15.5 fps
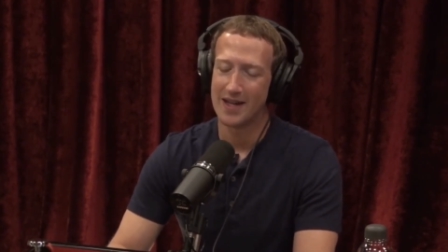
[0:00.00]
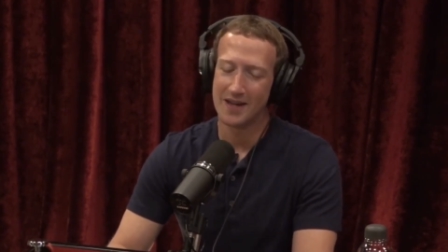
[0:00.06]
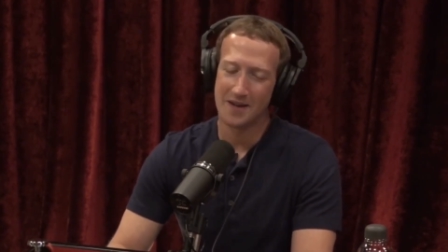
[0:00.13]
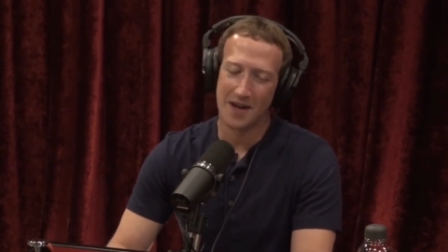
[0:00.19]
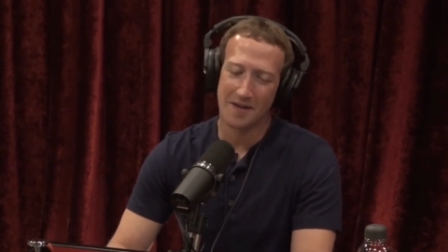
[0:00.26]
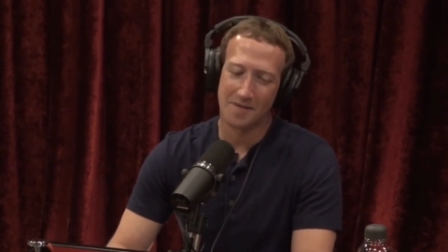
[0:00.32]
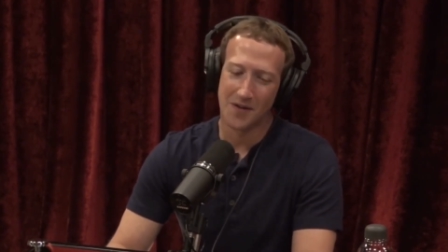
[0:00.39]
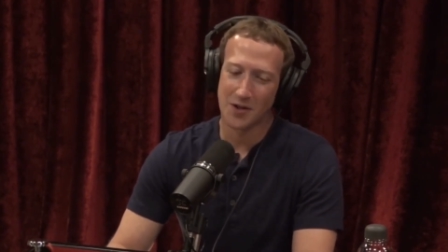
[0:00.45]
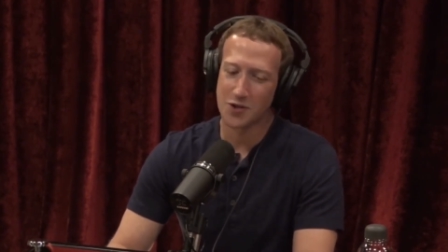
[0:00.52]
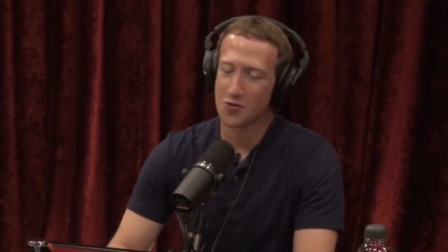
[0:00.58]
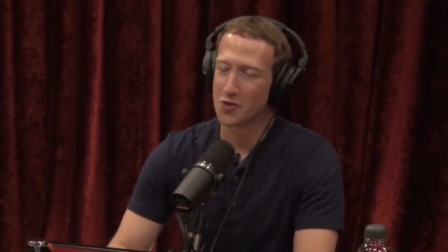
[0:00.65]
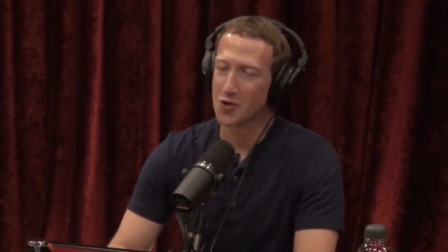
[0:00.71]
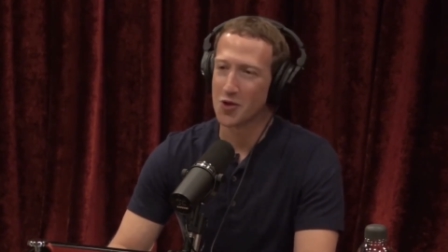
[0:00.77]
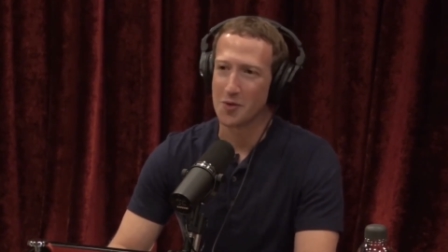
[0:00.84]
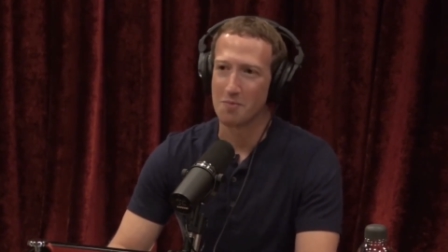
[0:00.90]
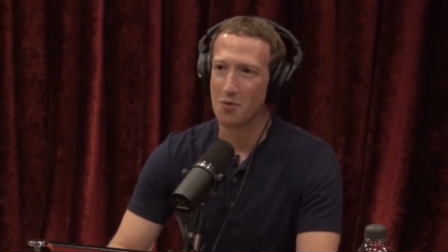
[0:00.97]
it
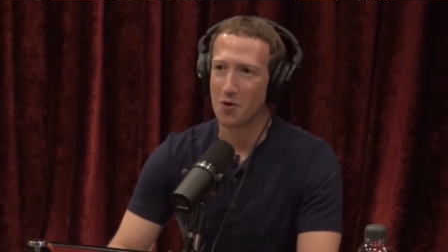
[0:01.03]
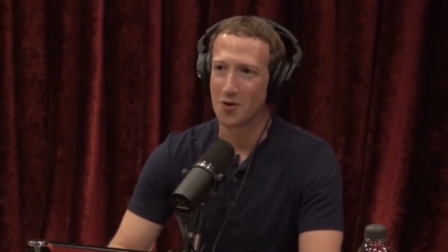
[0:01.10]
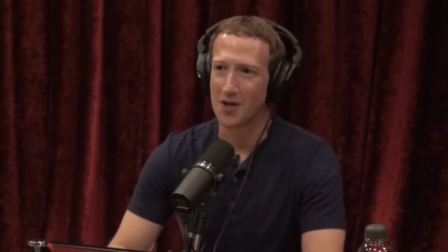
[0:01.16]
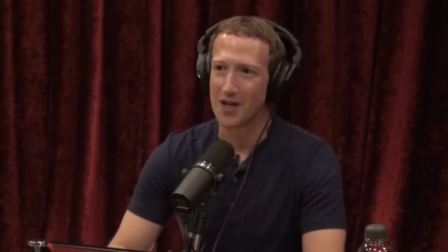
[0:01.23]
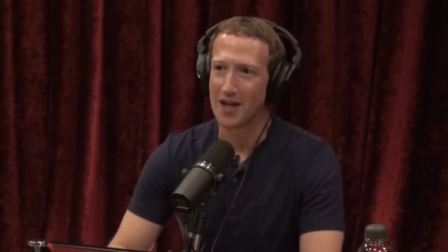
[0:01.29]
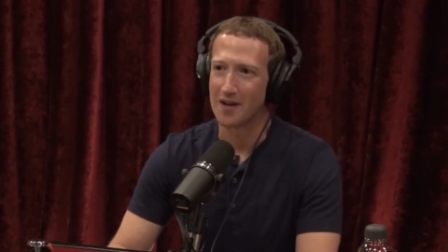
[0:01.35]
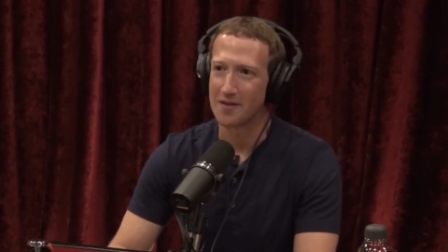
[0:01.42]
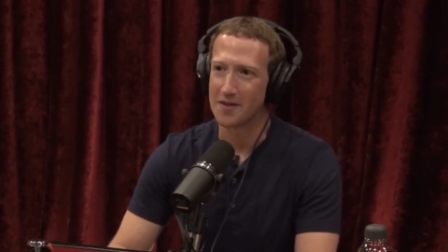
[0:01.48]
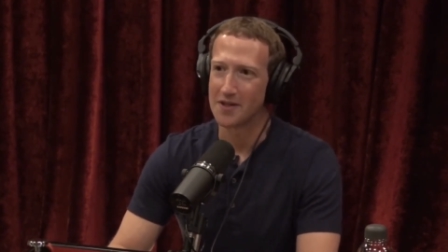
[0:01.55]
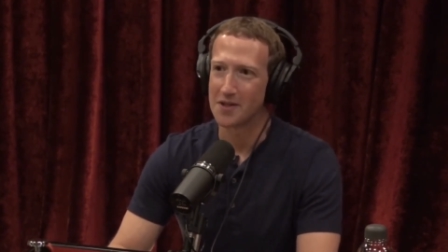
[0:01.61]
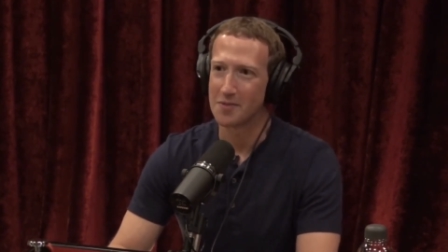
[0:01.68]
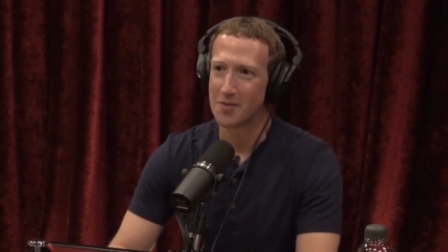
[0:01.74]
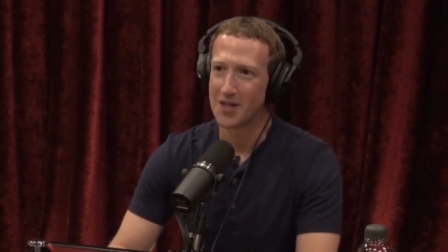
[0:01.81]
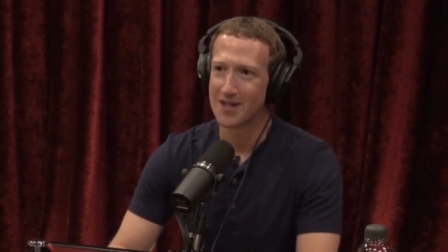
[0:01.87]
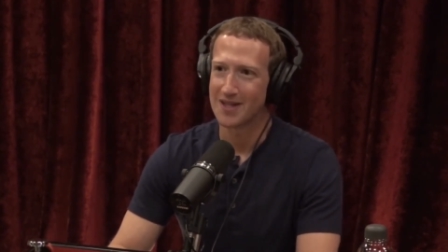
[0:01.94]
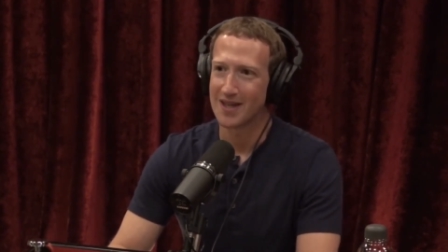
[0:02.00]
feels really important and
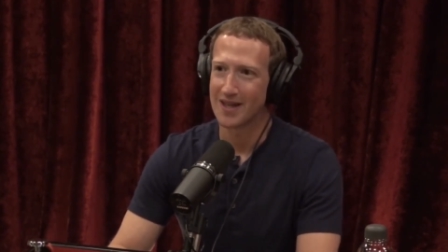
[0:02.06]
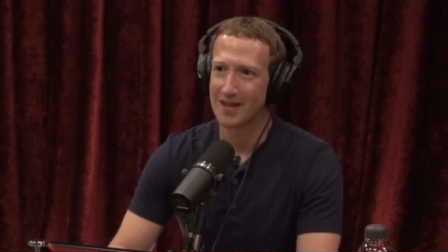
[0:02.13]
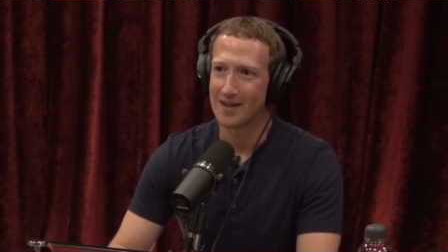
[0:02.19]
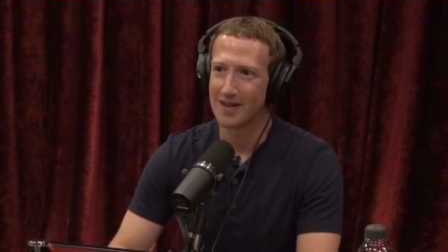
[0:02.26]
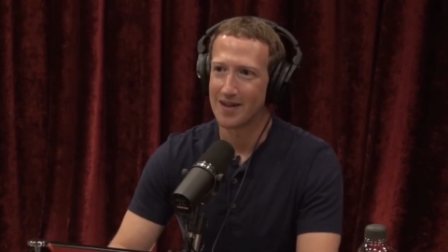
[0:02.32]
healthy to me.